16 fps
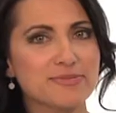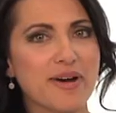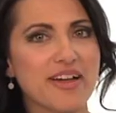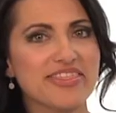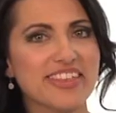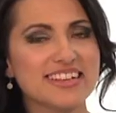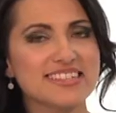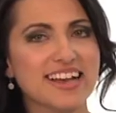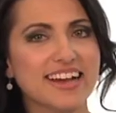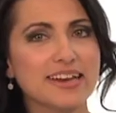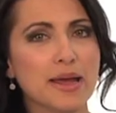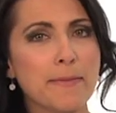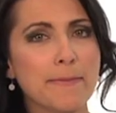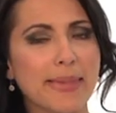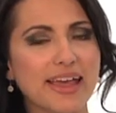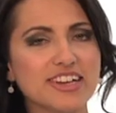month, they signed
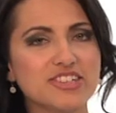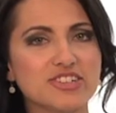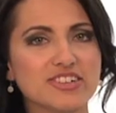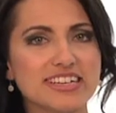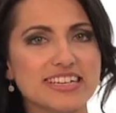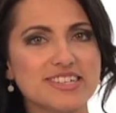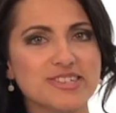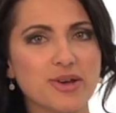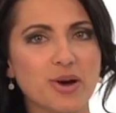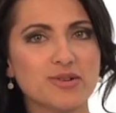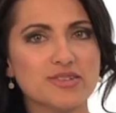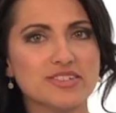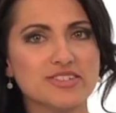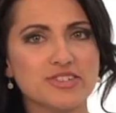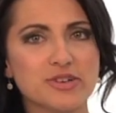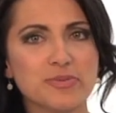a major East
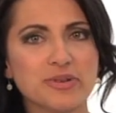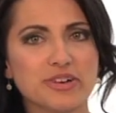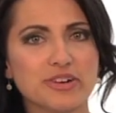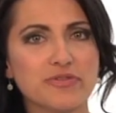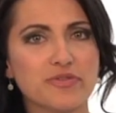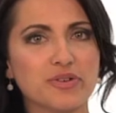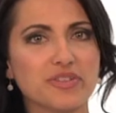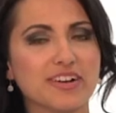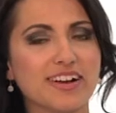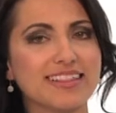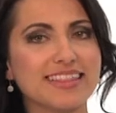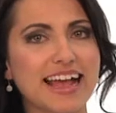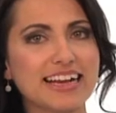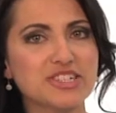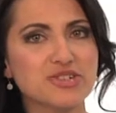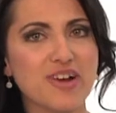Coast distributor for their
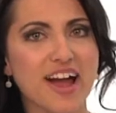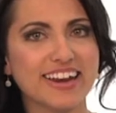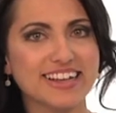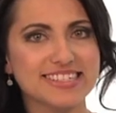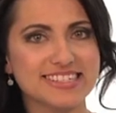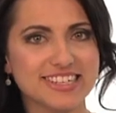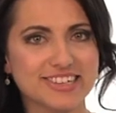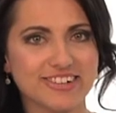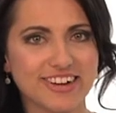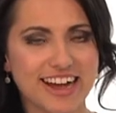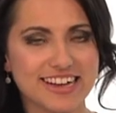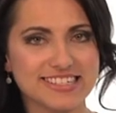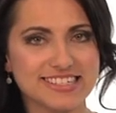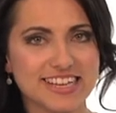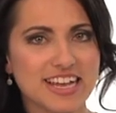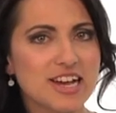electronic
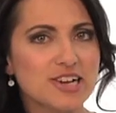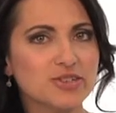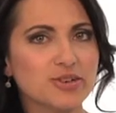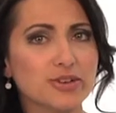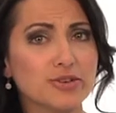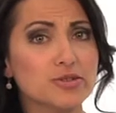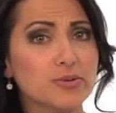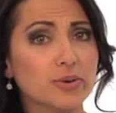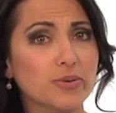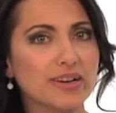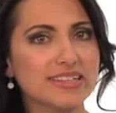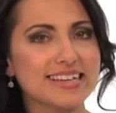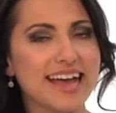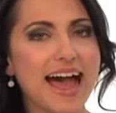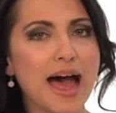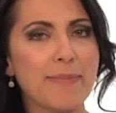cigarettes. Traders were
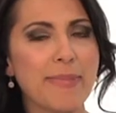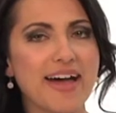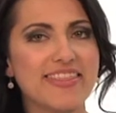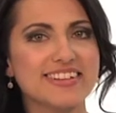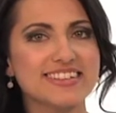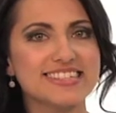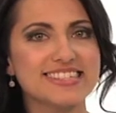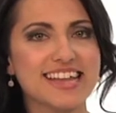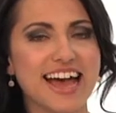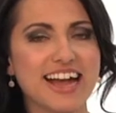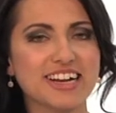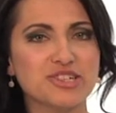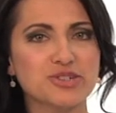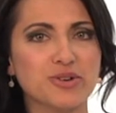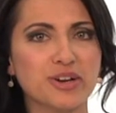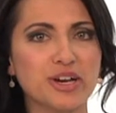quick to hop on this
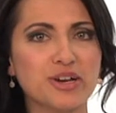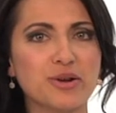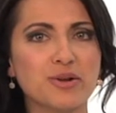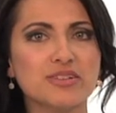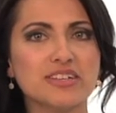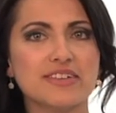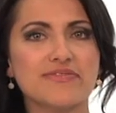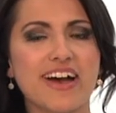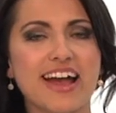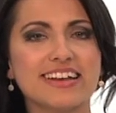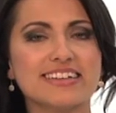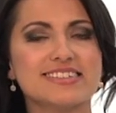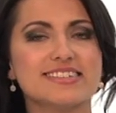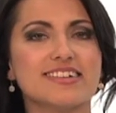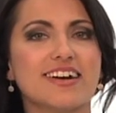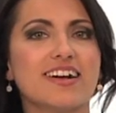stock train, only to find
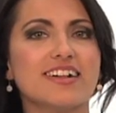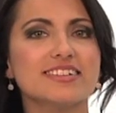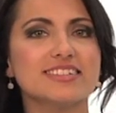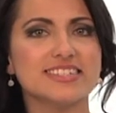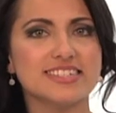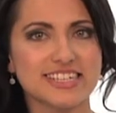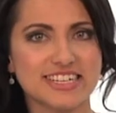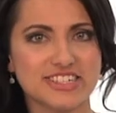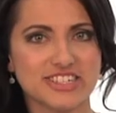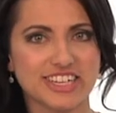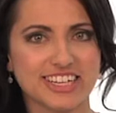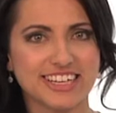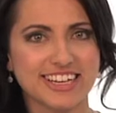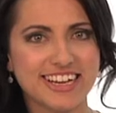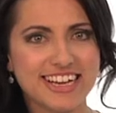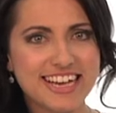it stalled at the
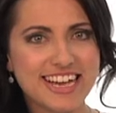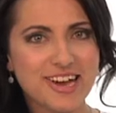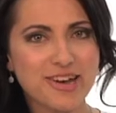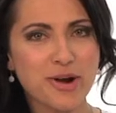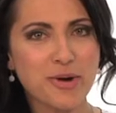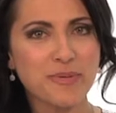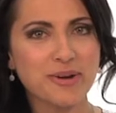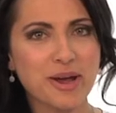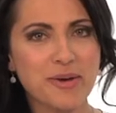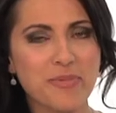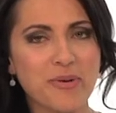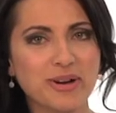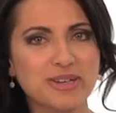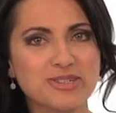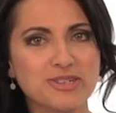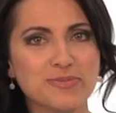station. It opened at
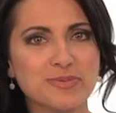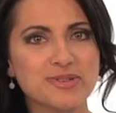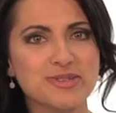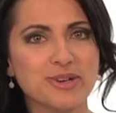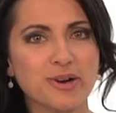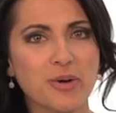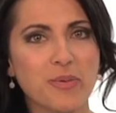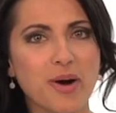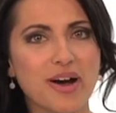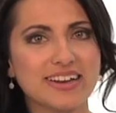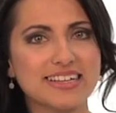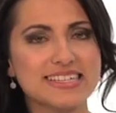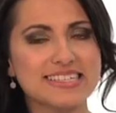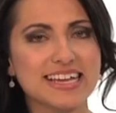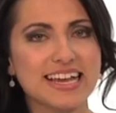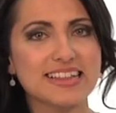0.0001
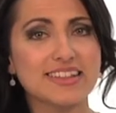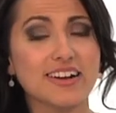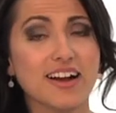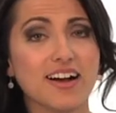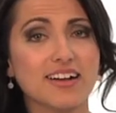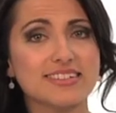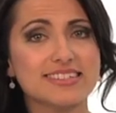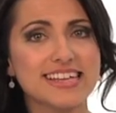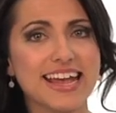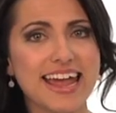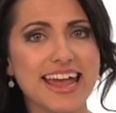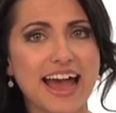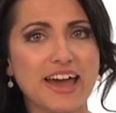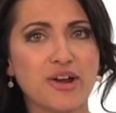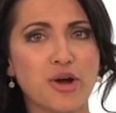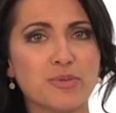and stayed there all
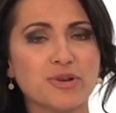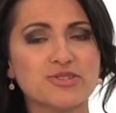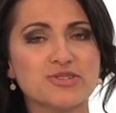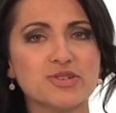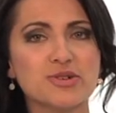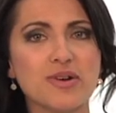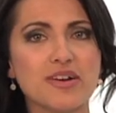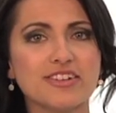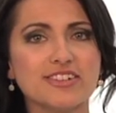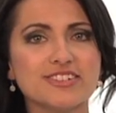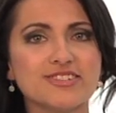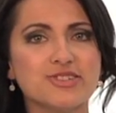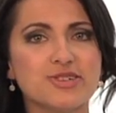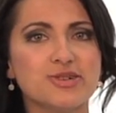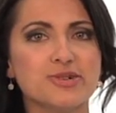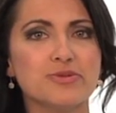day on almost
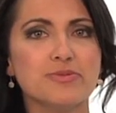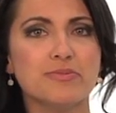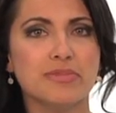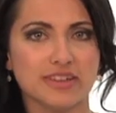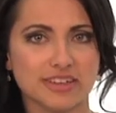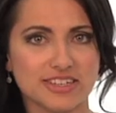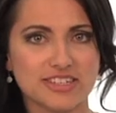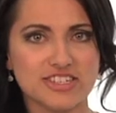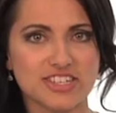202 million